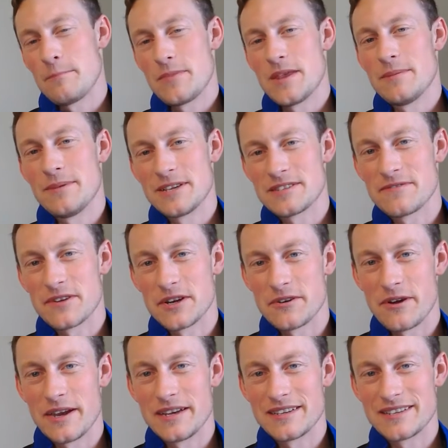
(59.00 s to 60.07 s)
it makes for a
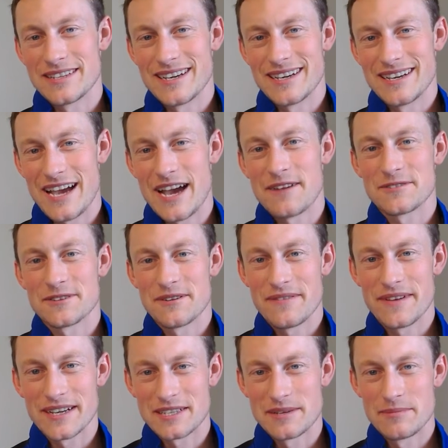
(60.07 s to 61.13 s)
great after
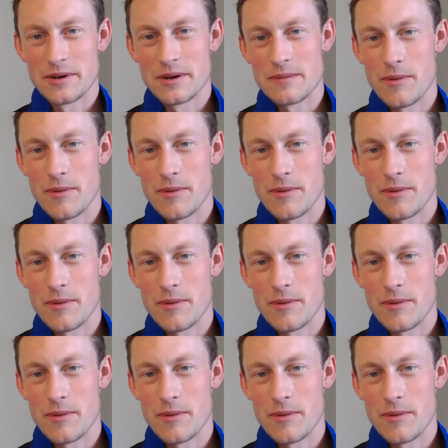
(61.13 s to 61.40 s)
effect to put in